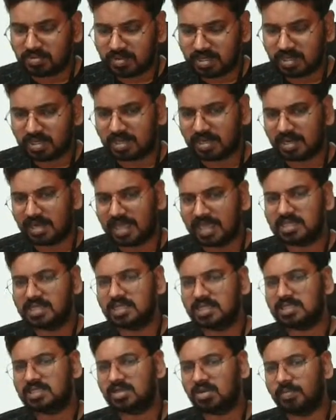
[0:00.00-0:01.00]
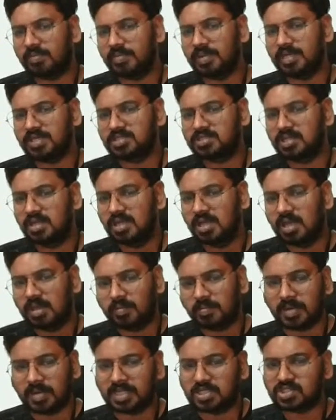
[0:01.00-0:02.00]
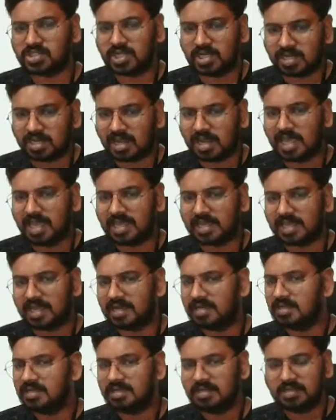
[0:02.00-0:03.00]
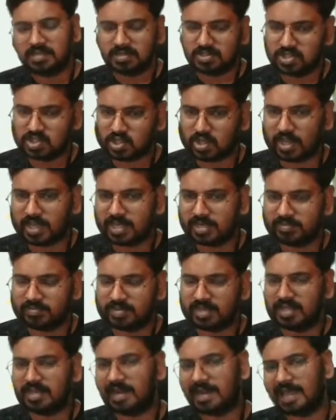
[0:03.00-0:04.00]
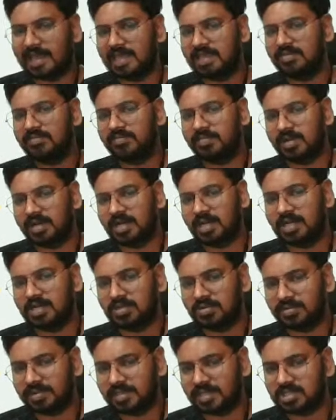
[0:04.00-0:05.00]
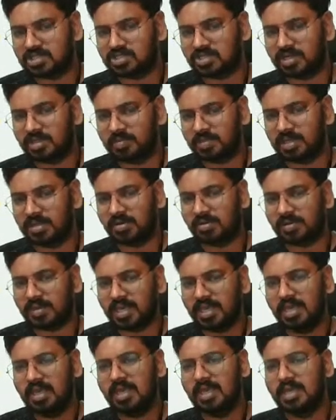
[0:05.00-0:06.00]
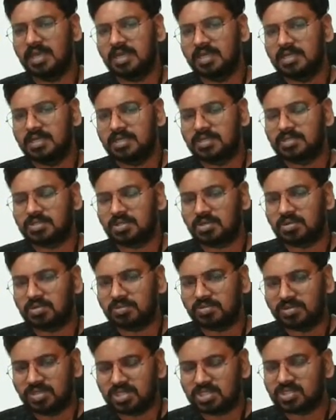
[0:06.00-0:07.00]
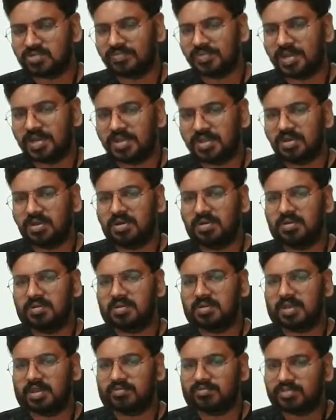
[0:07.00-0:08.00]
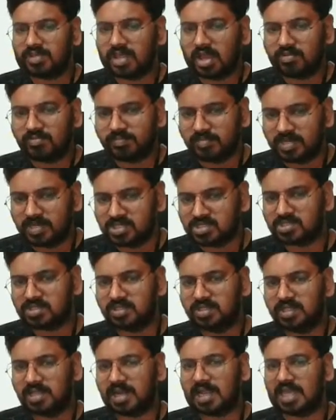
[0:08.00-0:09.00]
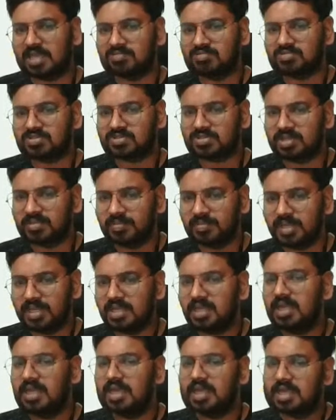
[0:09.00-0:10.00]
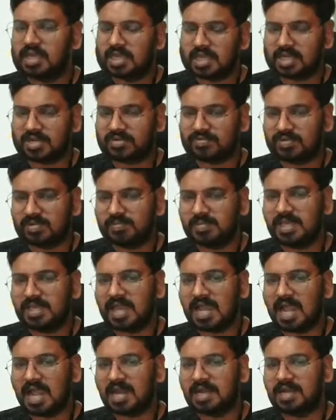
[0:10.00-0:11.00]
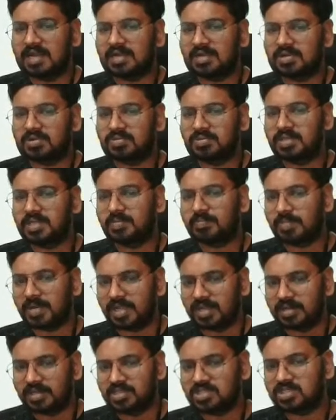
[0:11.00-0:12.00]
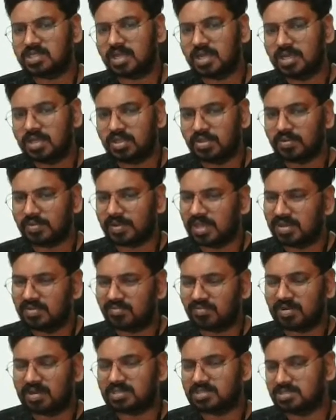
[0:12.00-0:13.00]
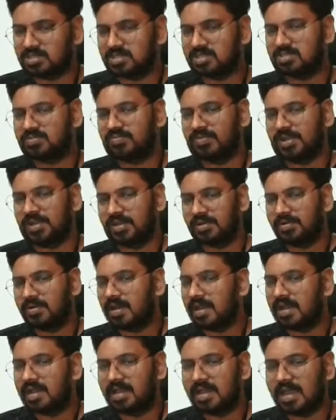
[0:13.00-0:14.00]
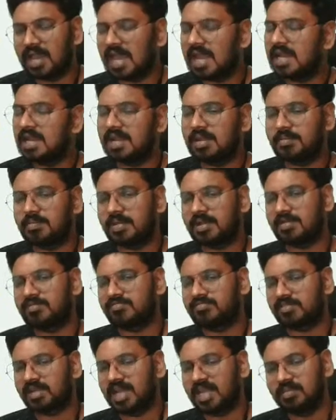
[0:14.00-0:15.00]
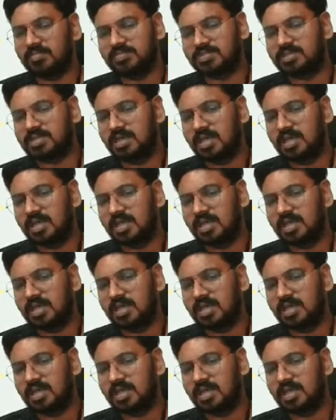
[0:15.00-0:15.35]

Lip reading: like the topics, please hit like and join me live during the streaming. Okay, so this video, if you have missed the live streaming, it will be added to the playlist. You can watch this video n number of times.